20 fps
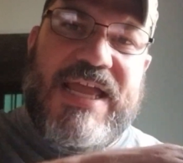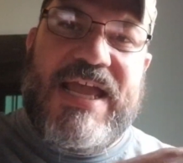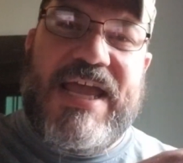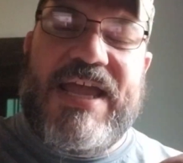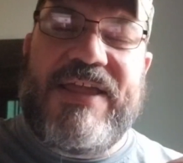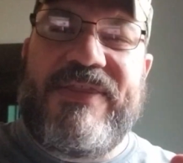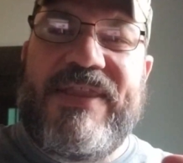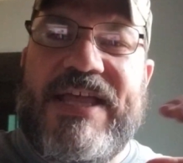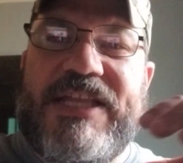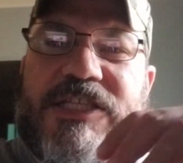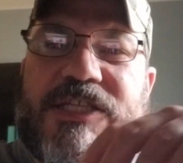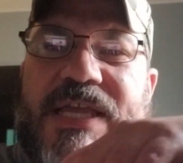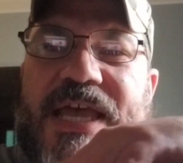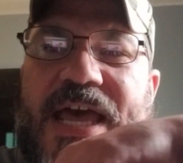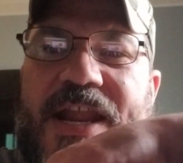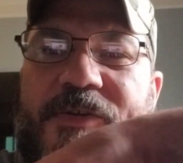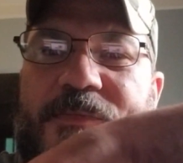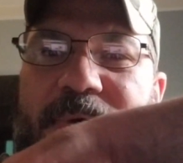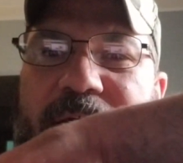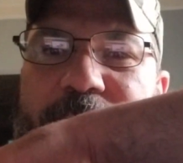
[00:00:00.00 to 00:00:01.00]
And that's
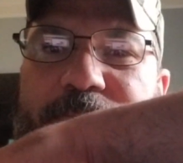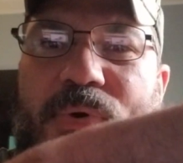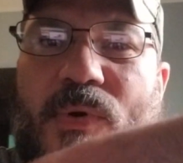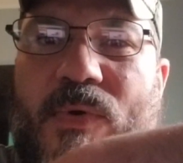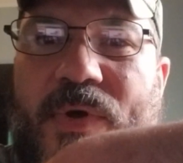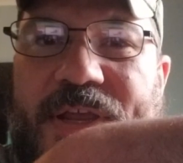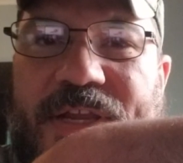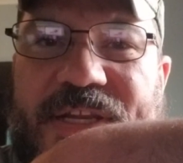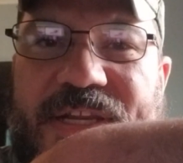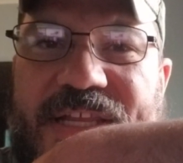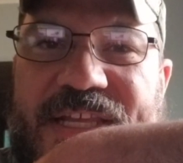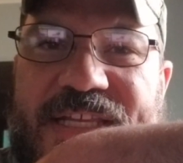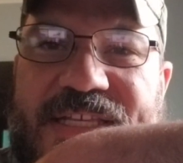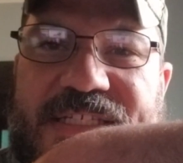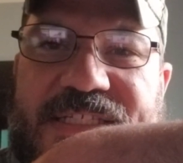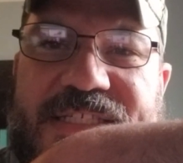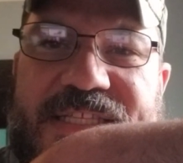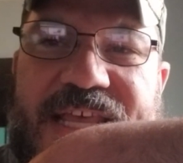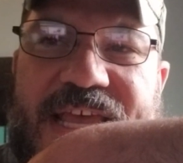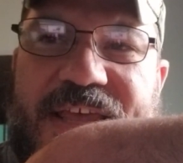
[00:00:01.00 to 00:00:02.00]
kind of my point,
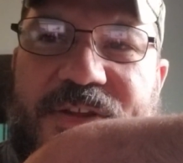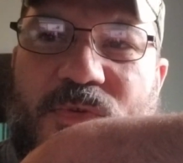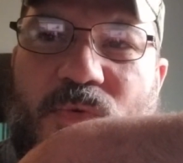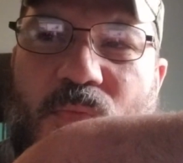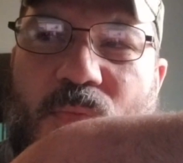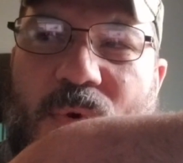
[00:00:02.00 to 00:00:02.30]
is that